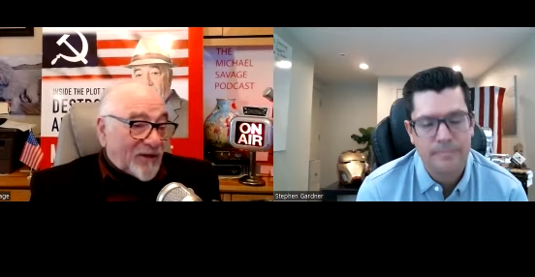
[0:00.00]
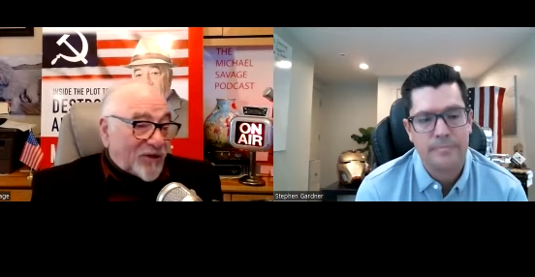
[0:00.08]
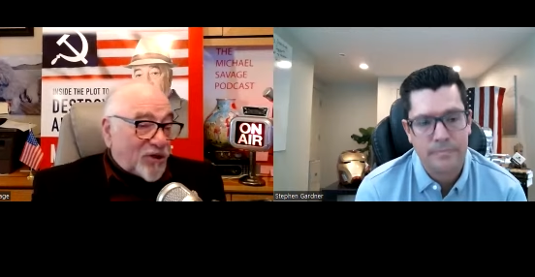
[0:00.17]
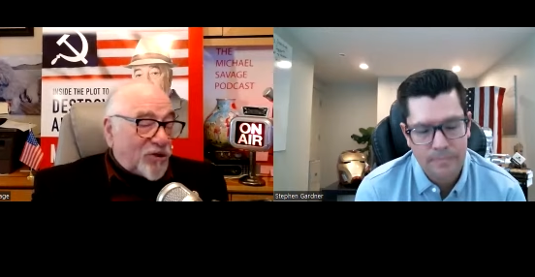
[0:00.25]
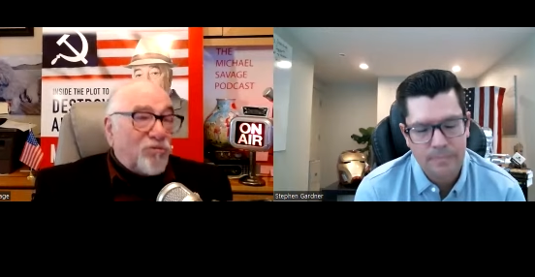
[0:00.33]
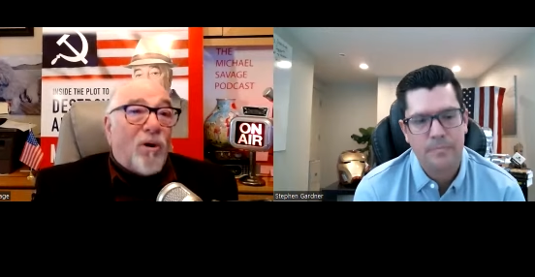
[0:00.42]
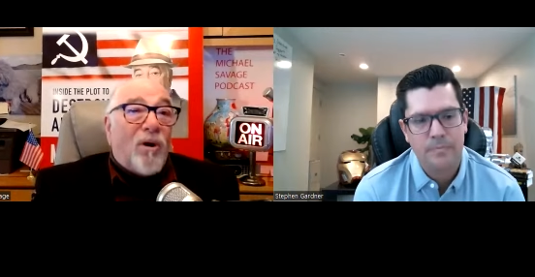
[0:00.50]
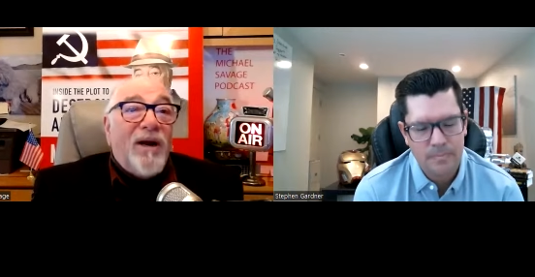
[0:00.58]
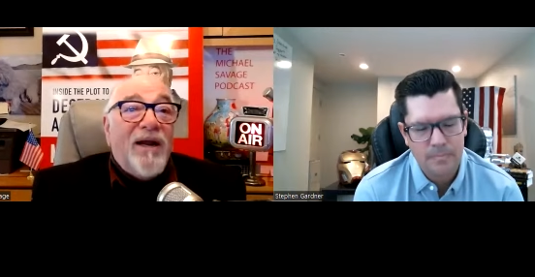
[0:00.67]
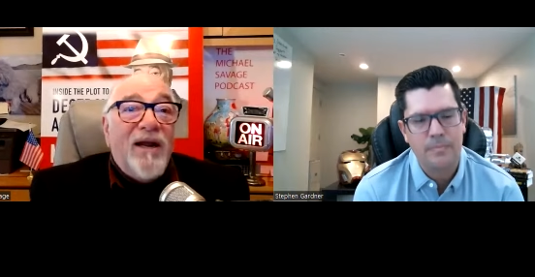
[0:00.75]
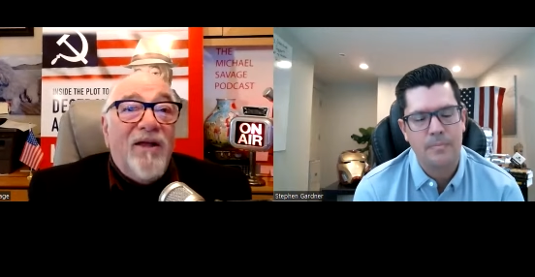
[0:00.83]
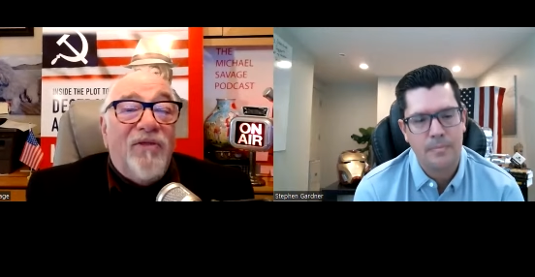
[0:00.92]

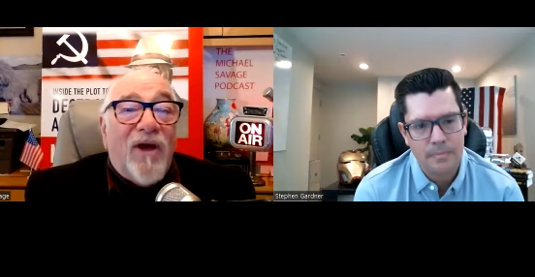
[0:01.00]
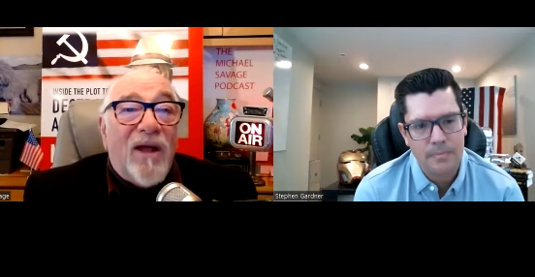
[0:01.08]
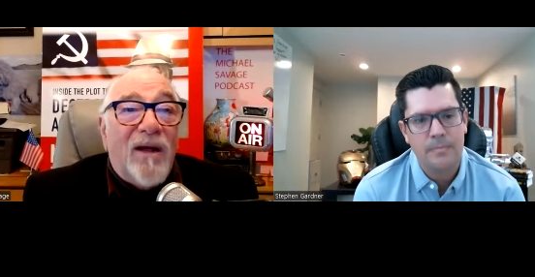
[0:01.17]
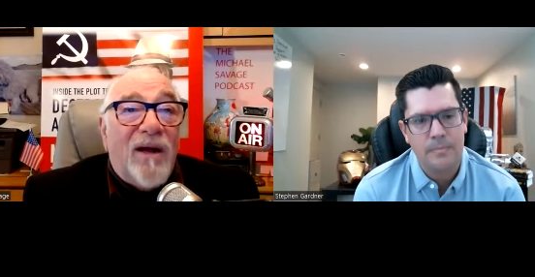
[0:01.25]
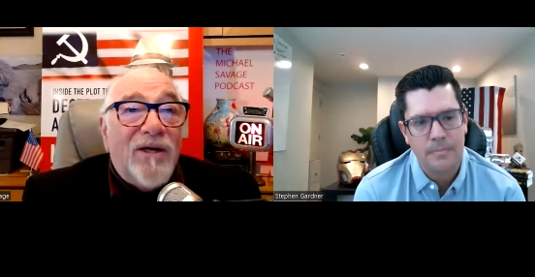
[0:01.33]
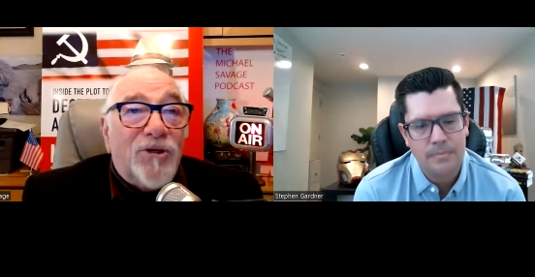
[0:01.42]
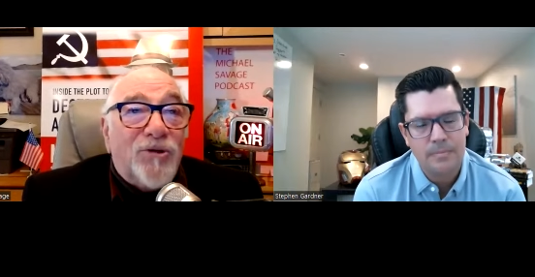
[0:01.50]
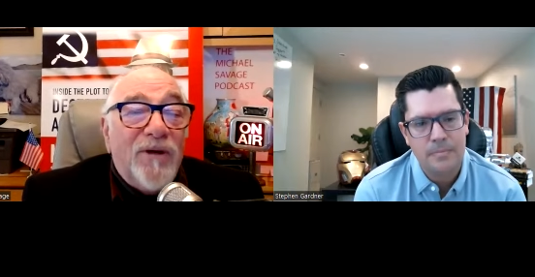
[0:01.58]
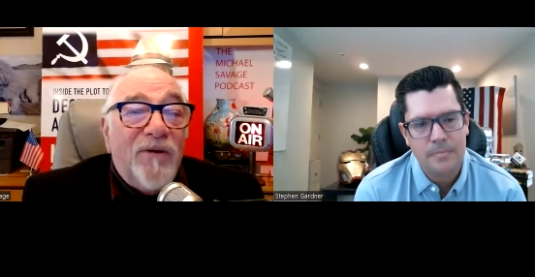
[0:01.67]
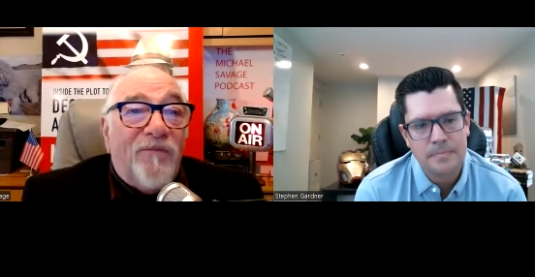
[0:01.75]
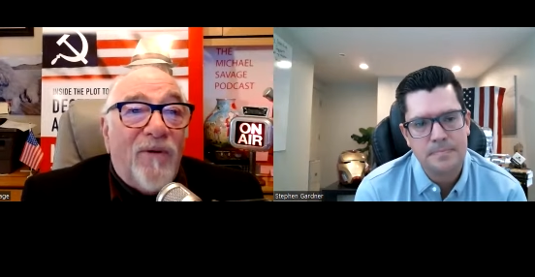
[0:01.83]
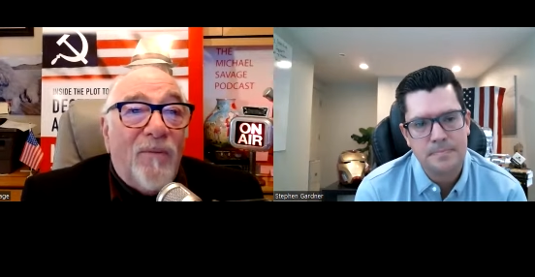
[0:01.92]
Speaker 1: destroying the
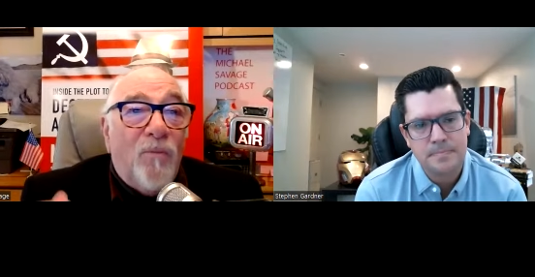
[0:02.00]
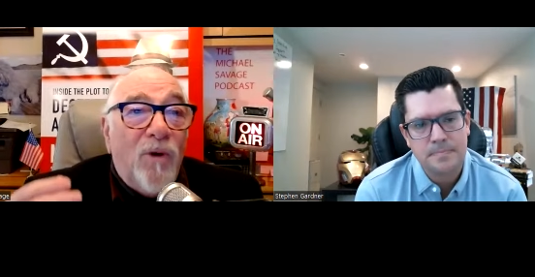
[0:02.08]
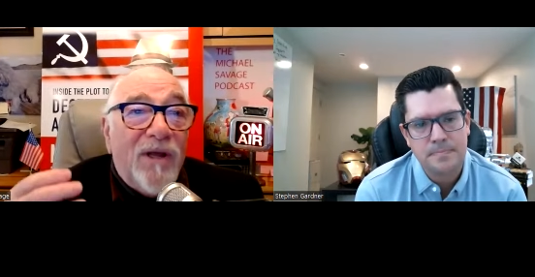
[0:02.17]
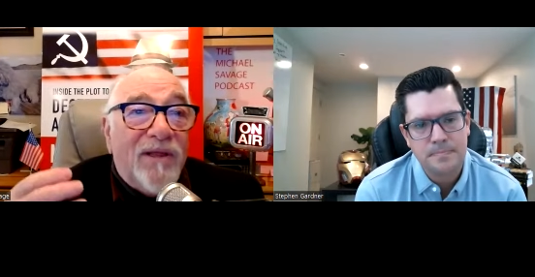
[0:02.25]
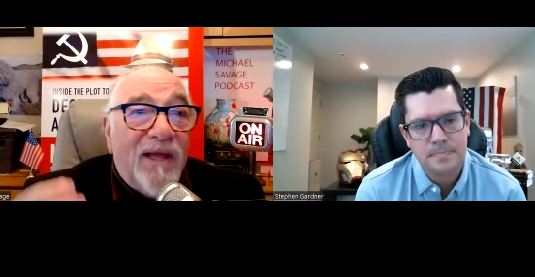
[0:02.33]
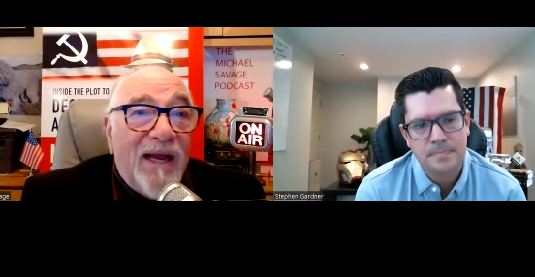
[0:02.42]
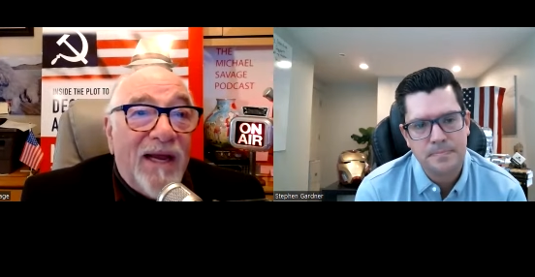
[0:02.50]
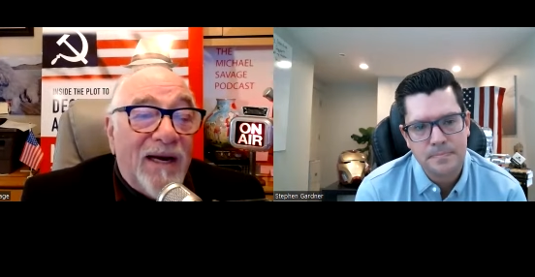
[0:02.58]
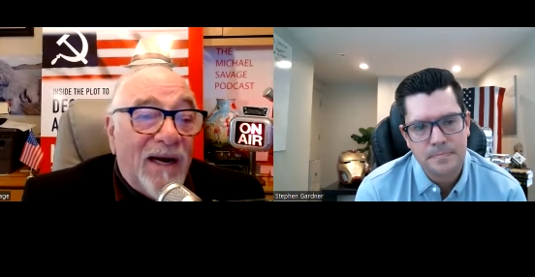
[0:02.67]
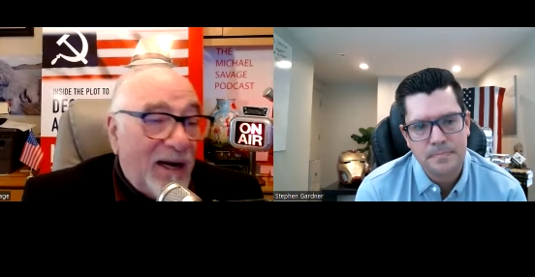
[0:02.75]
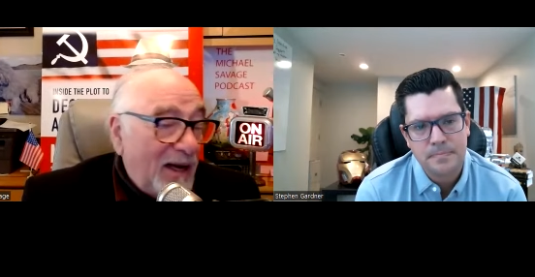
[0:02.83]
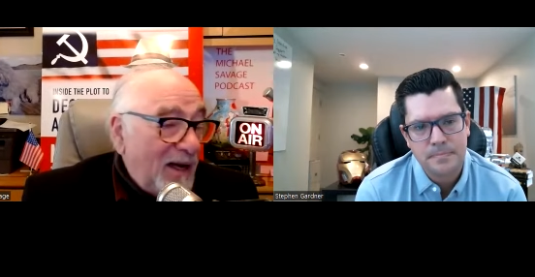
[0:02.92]
country from
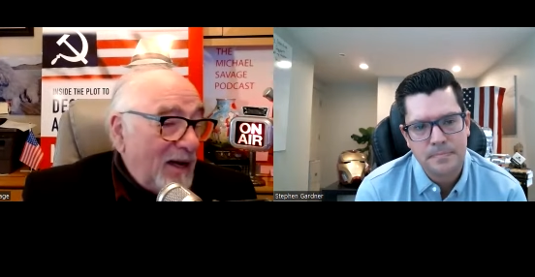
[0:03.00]
within.